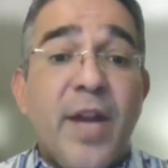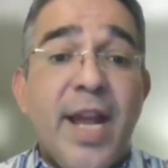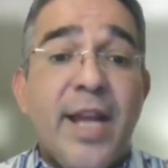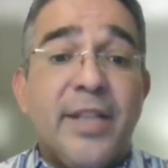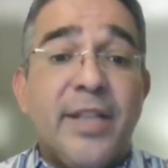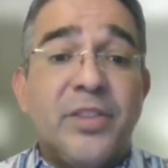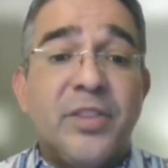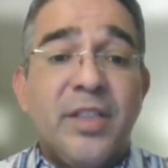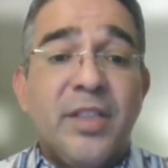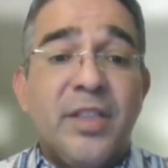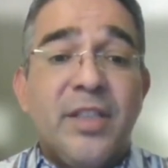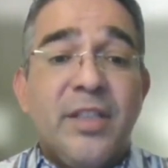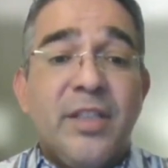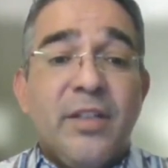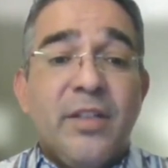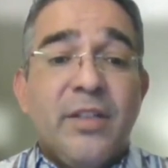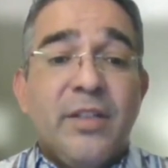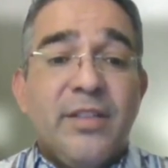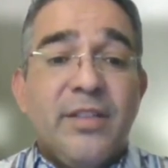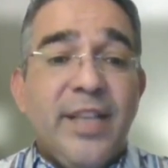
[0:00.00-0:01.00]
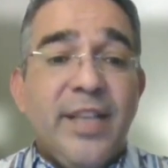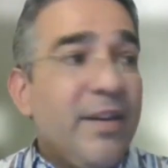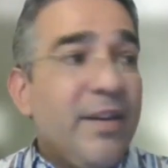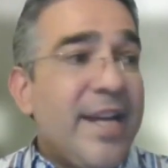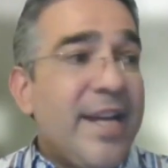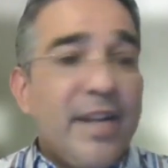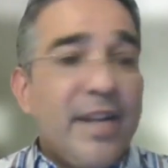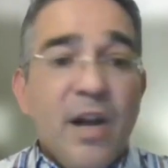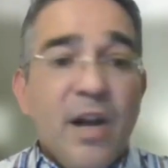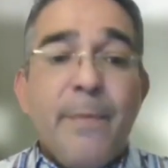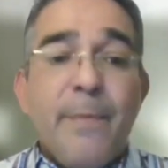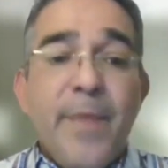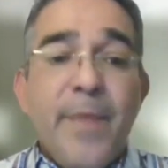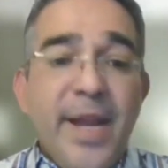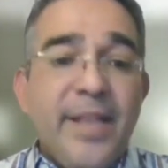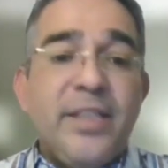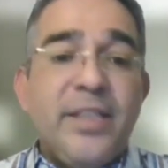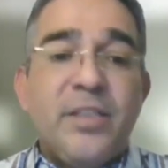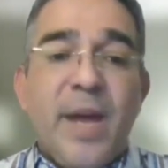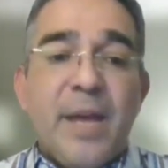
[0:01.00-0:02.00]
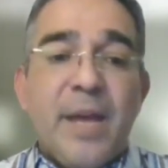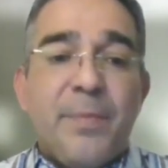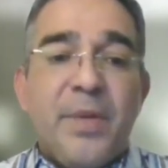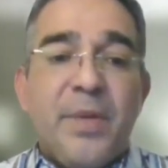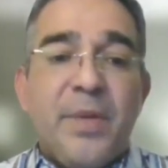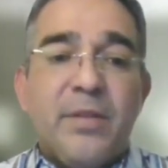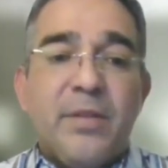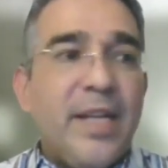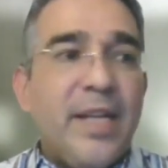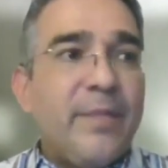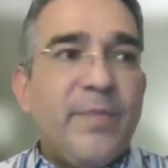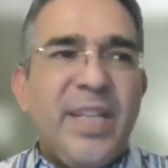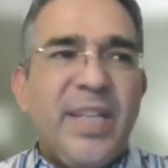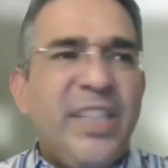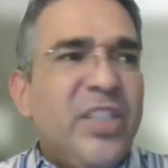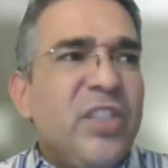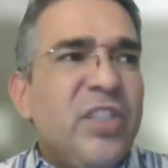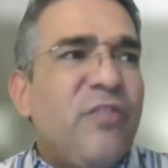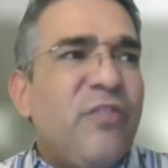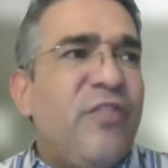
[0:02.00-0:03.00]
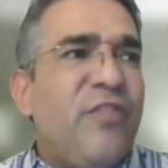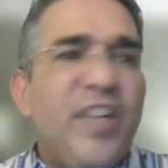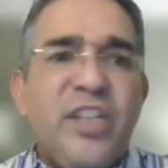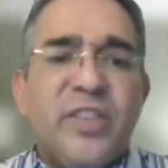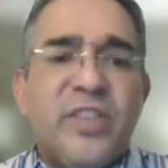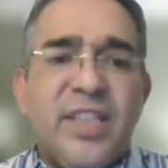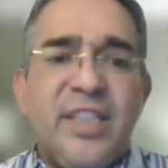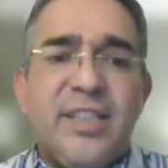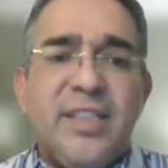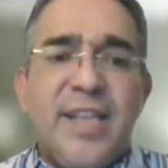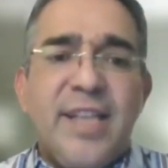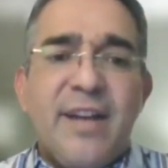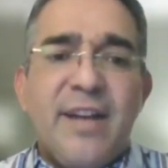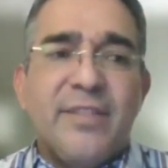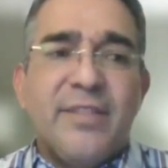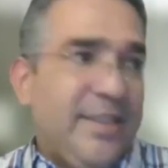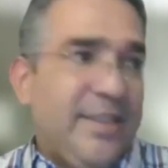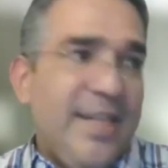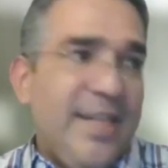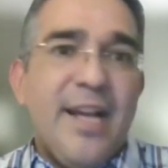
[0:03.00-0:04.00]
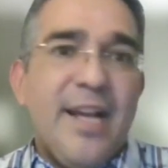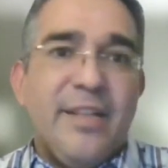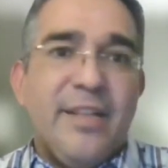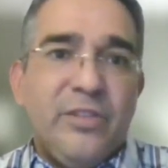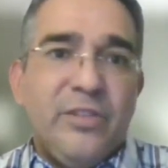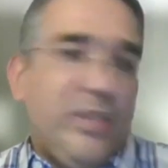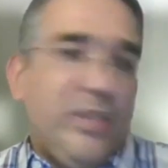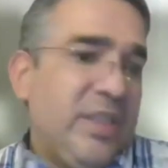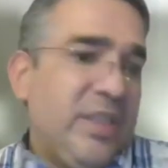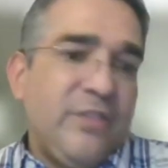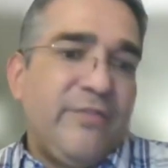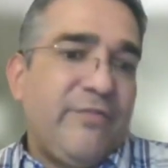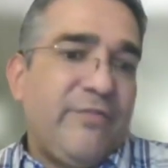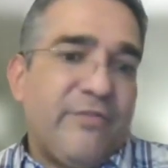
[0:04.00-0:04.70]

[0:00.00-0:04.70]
their hands. They're like amazed by people. They're like, they just figure things out. It's like, yeah, you